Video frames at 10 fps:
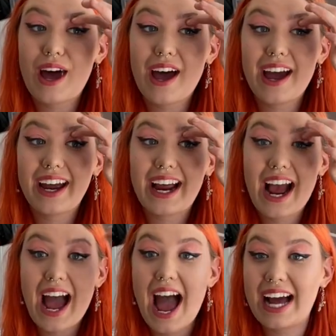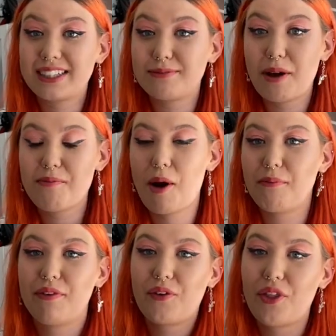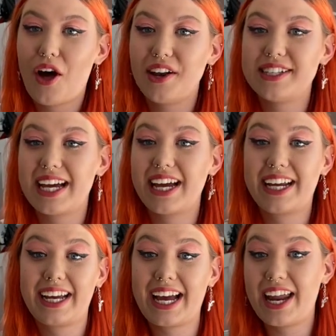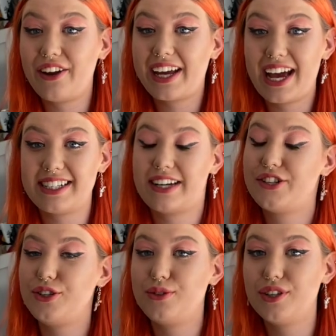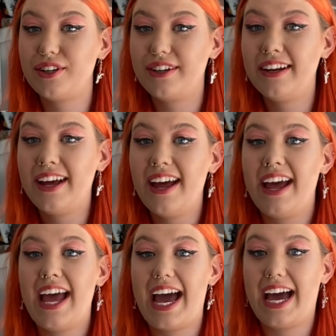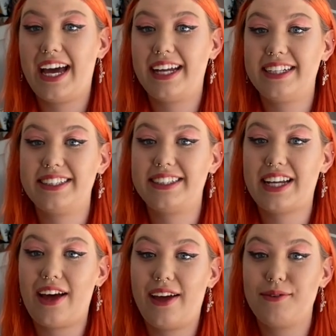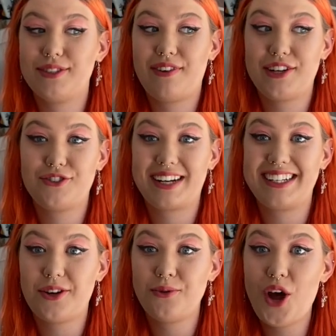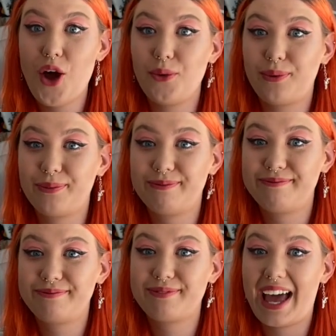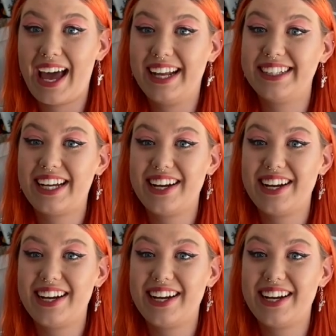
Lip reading: I asked my mom before the holiday, can I get a tattoo done? And I was very strictly told no, and